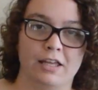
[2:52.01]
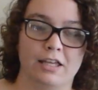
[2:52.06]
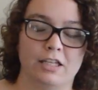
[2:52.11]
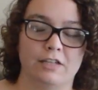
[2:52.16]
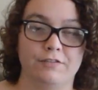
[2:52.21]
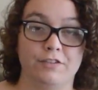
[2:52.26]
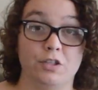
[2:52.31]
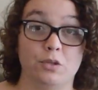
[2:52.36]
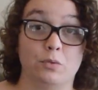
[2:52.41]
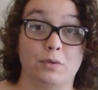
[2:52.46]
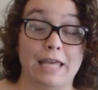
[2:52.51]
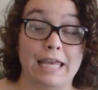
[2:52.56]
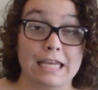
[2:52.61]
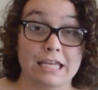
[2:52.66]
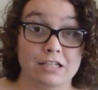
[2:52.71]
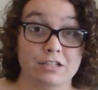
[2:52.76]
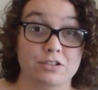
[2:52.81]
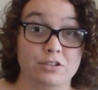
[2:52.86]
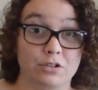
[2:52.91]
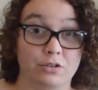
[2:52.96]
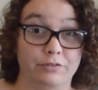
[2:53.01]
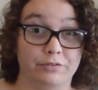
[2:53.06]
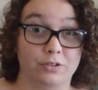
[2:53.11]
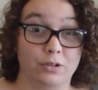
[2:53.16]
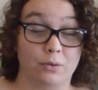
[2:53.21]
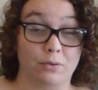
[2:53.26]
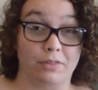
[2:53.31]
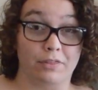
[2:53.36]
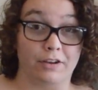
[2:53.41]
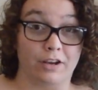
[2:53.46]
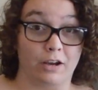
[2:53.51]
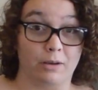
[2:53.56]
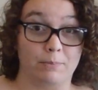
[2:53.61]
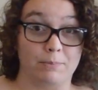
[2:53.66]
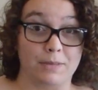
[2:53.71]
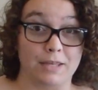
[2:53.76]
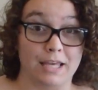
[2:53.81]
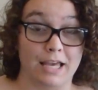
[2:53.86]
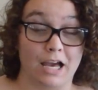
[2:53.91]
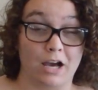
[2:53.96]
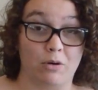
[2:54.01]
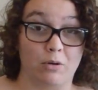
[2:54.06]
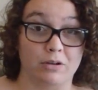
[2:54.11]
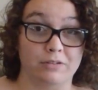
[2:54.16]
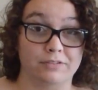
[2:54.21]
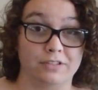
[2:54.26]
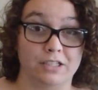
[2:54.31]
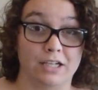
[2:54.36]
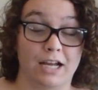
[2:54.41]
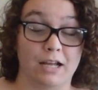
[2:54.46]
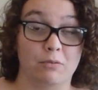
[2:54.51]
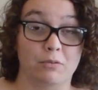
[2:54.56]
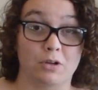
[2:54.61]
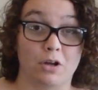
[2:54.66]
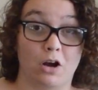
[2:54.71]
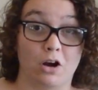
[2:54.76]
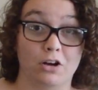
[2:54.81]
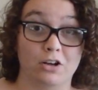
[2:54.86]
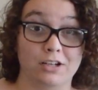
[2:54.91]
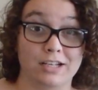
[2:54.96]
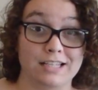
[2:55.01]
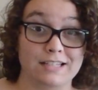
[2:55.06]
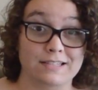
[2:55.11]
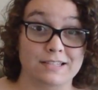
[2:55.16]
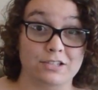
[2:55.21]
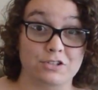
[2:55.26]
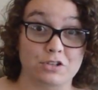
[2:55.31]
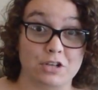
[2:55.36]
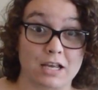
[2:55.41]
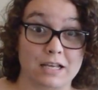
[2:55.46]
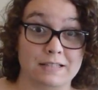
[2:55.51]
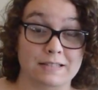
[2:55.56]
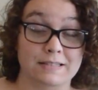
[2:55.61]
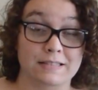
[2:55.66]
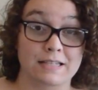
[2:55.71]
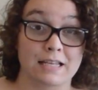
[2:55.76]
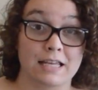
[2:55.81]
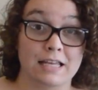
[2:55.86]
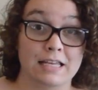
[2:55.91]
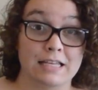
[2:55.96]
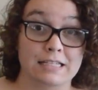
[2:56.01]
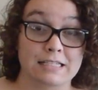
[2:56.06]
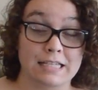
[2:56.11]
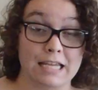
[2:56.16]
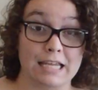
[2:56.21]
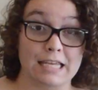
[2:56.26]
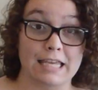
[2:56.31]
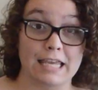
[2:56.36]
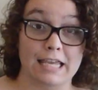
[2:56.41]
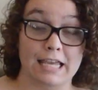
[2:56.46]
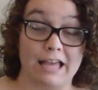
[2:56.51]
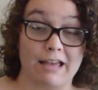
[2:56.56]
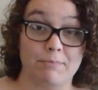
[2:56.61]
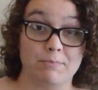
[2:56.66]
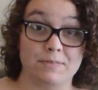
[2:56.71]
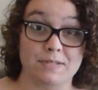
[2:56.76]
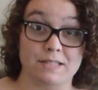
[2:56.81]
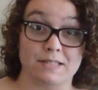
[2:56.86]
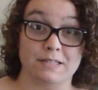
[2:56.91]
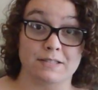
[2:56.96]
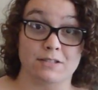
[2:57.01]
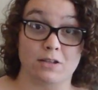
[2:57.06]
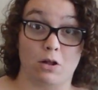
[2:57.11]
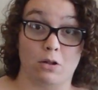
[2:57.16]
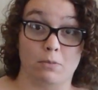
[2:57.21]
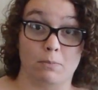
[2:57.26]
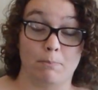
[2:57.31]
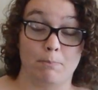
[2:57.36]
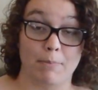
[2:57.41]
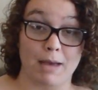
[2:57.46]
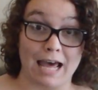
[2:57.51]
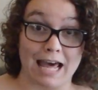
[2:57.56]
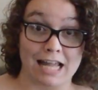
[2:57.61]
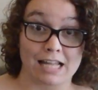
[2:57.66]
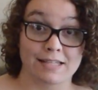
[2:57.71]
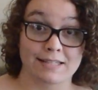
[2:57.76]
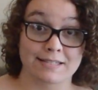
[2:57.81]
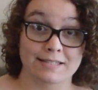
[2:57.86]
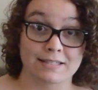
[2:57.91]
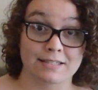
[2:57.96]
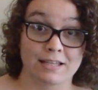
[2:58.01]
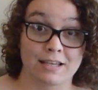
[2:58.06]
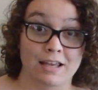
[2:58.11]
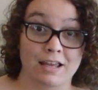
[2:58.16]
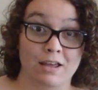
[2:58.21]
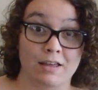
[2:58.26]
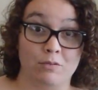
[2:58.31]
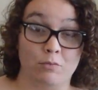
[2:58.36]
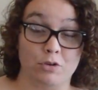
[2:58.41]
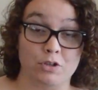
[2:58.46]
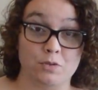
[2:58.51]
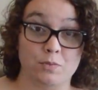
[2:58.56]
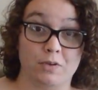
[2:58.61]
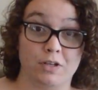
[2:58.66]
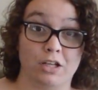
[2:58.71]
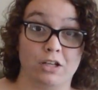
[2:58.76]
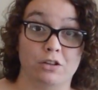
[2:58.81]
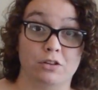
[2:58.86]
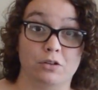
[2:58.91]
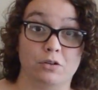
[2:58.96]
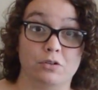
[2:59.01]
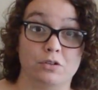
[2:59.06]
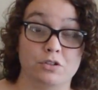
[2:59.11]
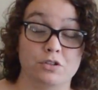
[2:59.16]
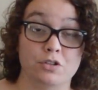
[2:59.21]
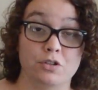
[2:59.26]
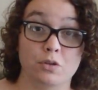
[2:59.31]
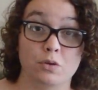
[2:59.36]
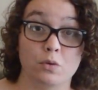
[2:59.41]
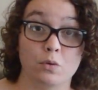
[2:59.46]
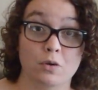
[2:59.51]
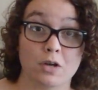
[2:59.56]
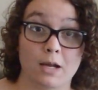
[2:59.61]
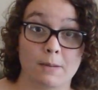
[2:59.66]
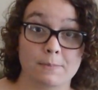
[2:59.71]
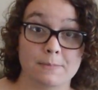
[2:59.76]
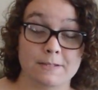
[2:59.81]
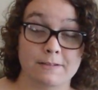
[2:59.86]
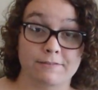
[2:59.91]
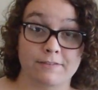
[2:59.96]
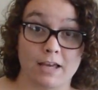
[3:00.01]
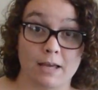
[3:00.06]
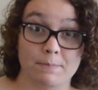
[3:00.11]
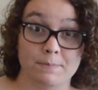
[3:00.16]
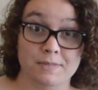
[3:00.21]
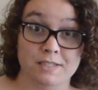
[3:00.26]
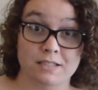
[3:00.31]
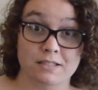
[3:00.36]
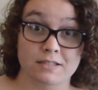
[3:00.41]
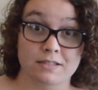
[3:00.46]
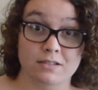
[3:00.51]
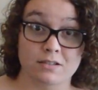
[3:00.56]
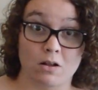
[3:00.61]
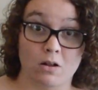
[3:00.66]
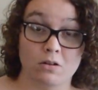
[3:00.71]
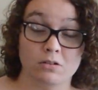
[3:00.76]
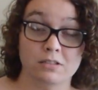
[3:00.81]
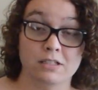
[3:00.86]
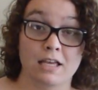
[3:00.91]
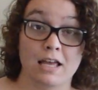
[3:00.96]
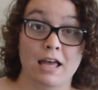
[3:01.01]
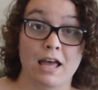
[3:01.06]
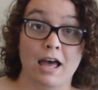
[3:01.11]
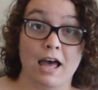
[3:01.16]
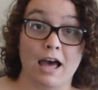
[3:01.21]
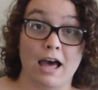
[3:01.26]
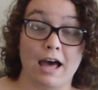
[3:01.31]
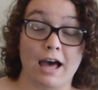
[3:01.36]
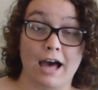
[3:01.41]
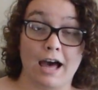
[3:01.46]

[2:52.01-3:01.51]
If you can't do float therapy, however, I would already suggest taking Epsom salt baths, which would include 2 cups of Epsom salt, a